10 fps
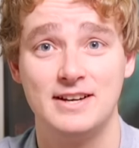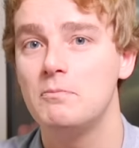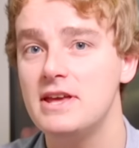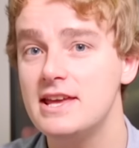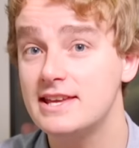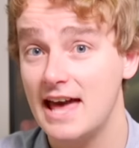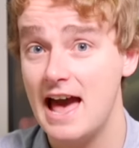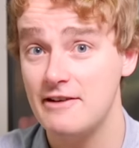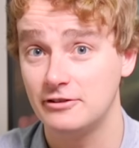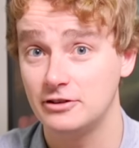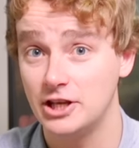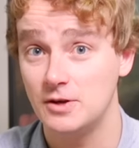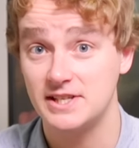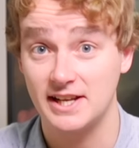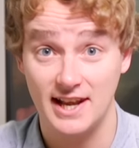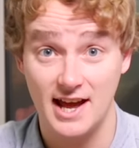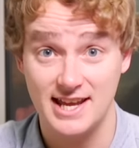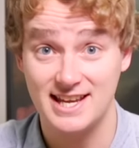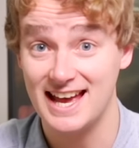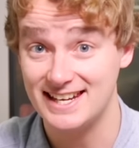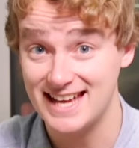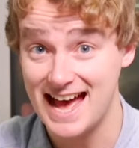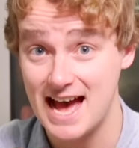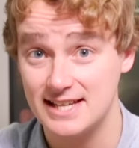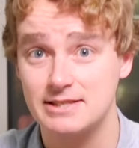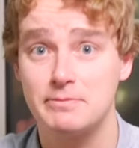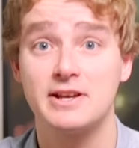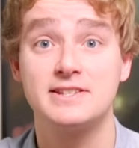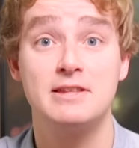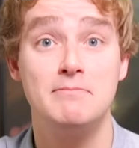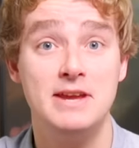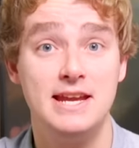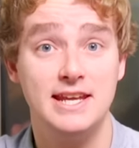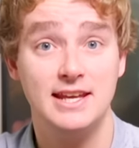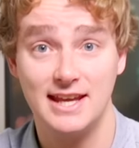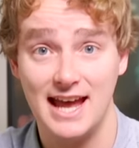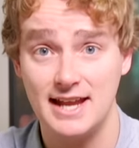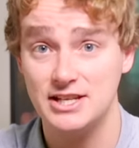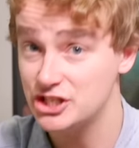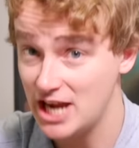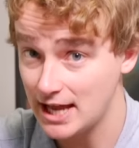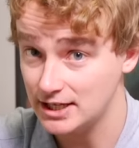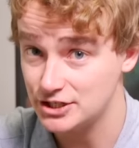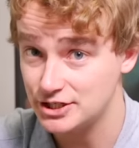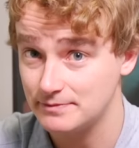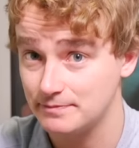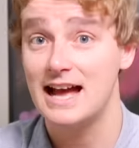Be careful using like and as because the meaning can change.